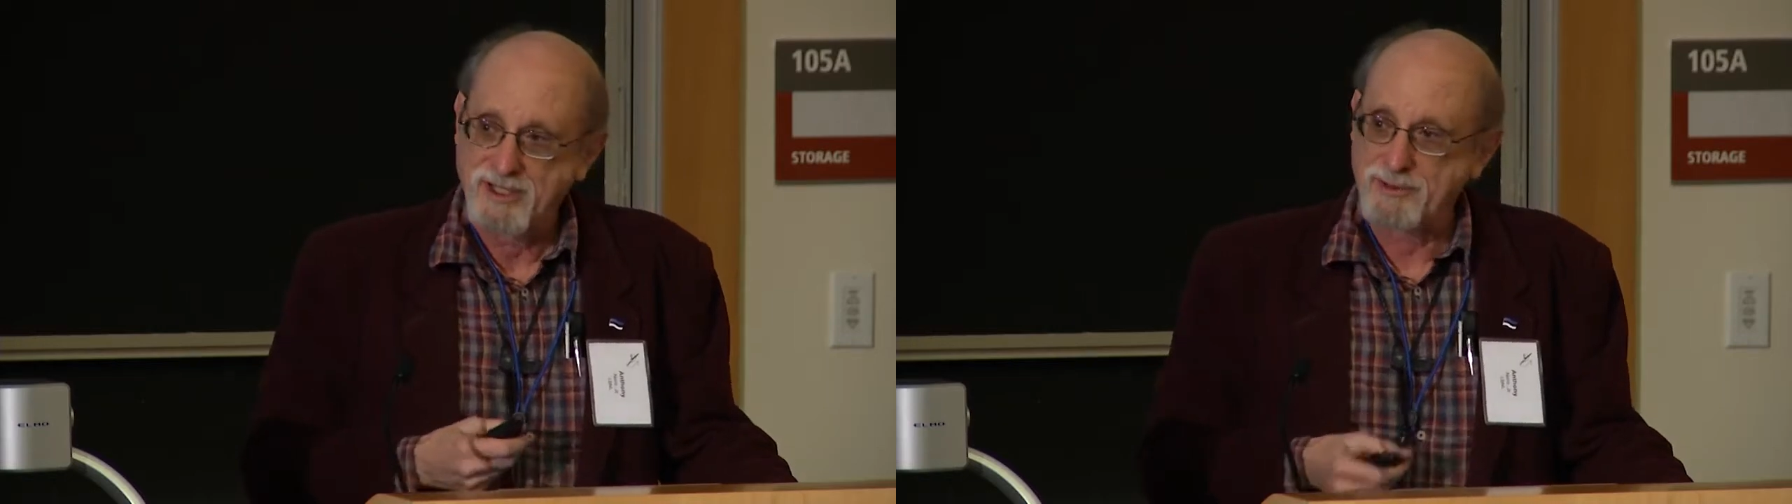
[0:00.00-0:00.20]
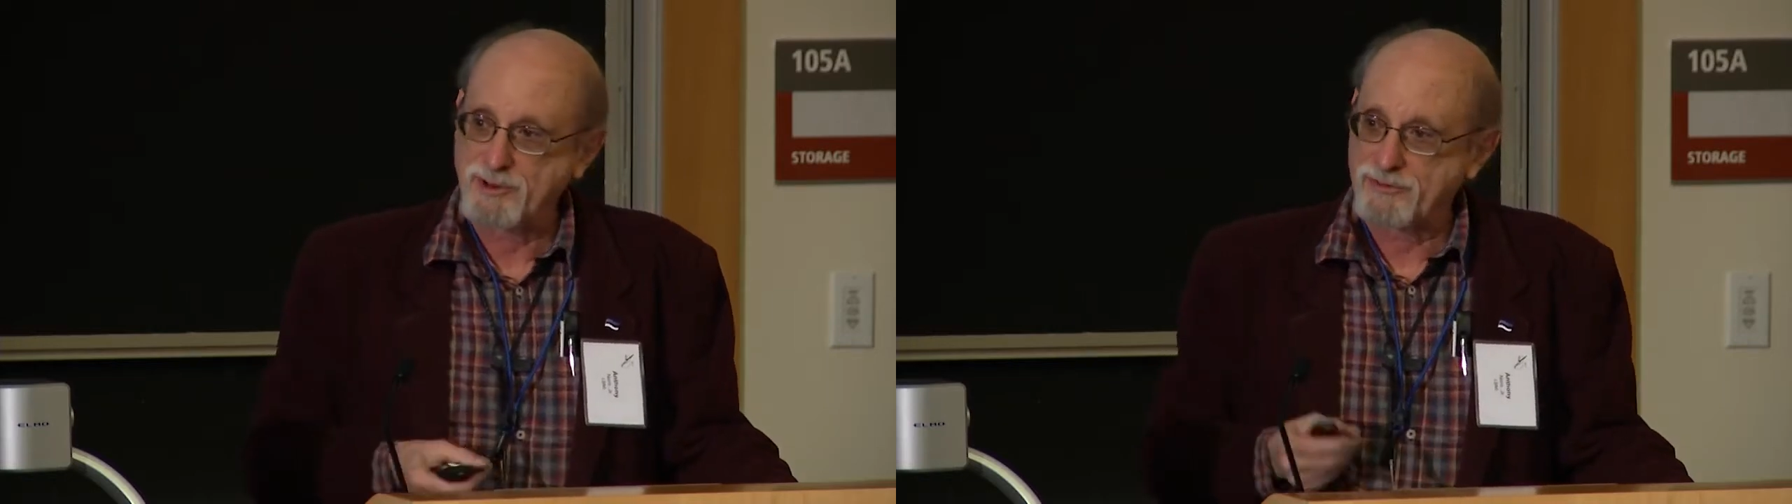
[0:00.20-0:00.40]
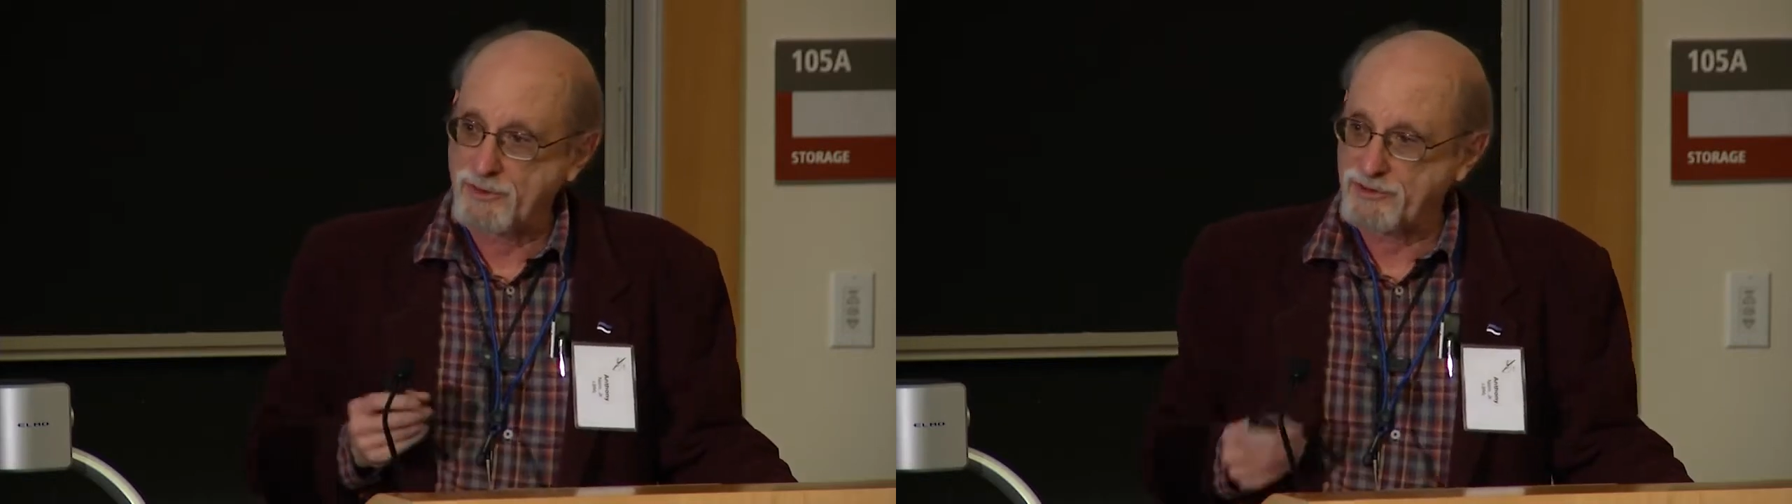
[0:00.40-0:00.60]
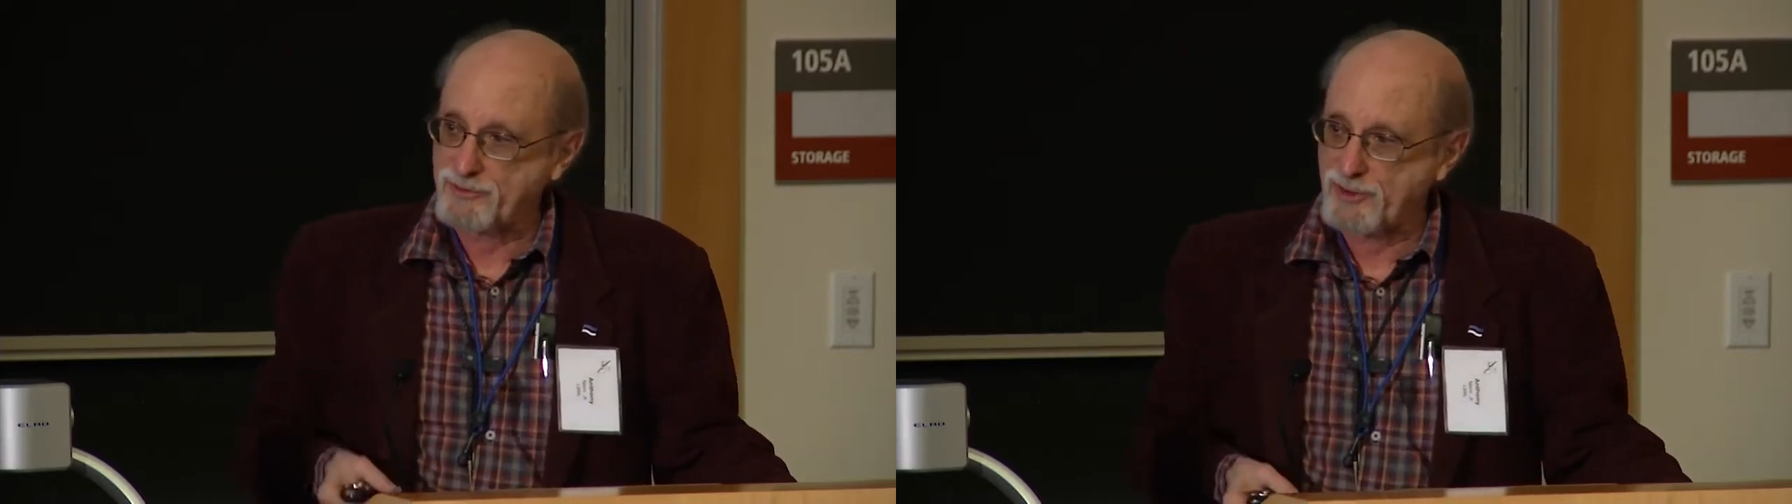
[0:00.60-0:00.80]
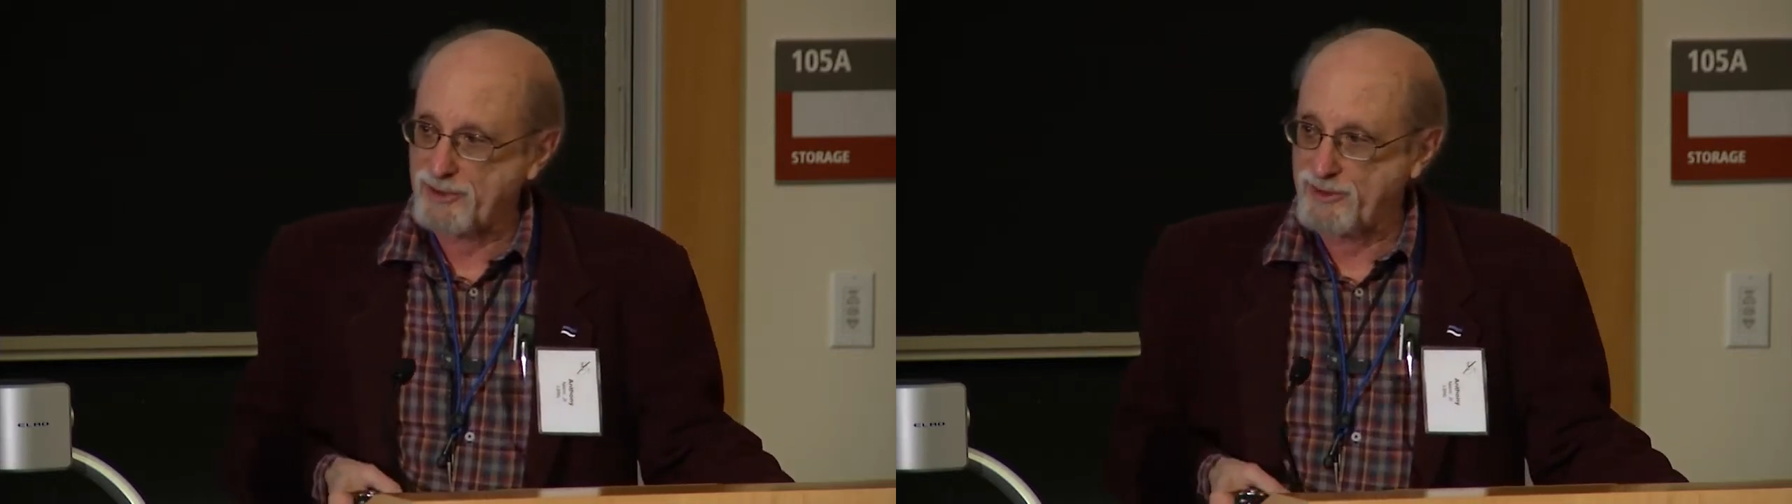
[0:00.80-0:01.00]
I'm going to
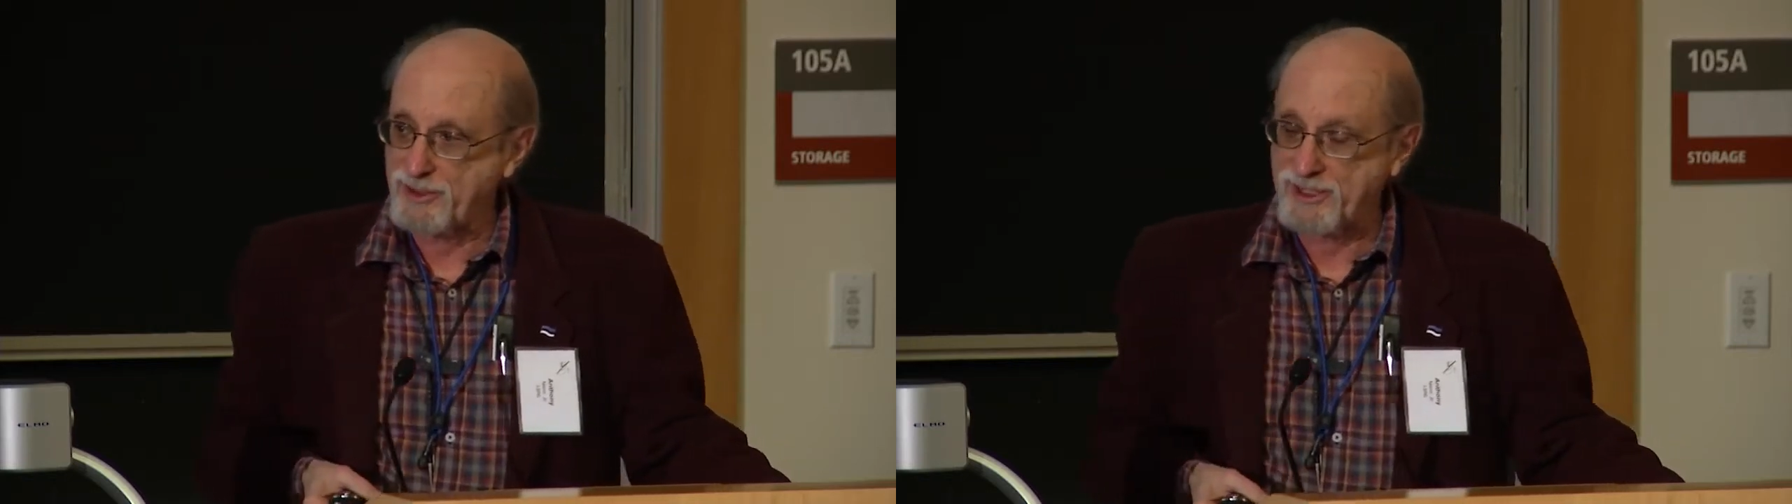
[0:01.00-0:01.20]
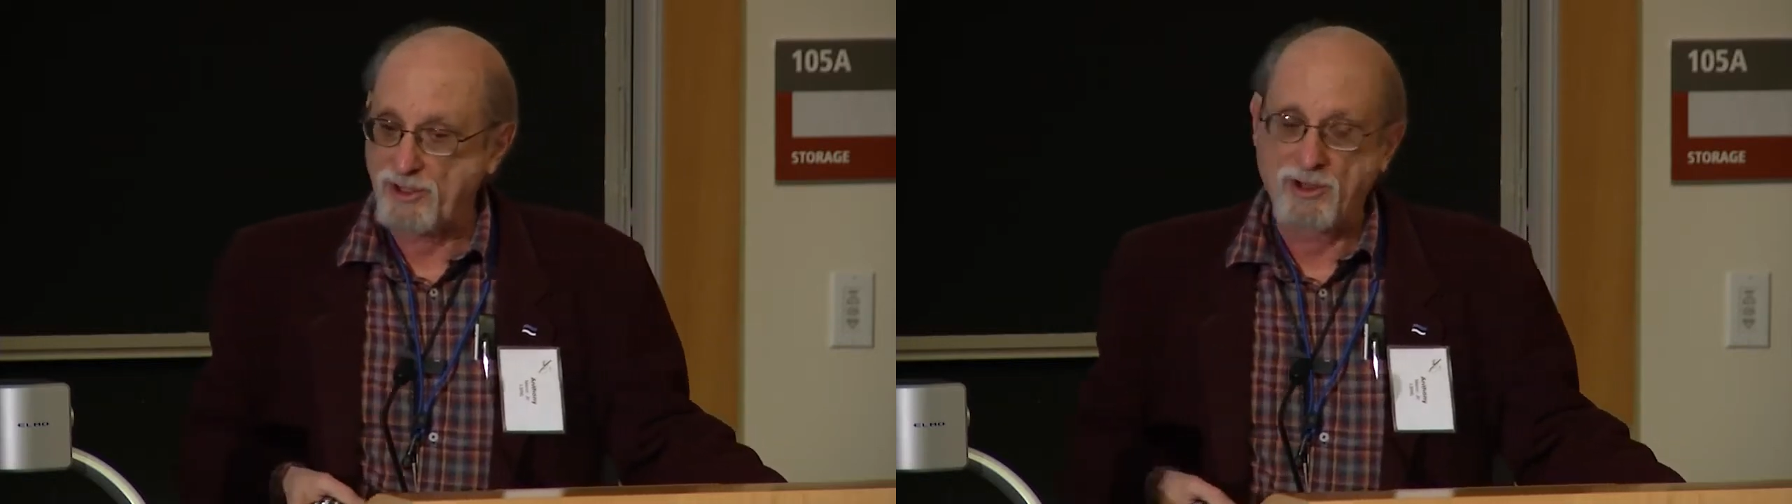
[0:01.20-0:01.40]
focus primarily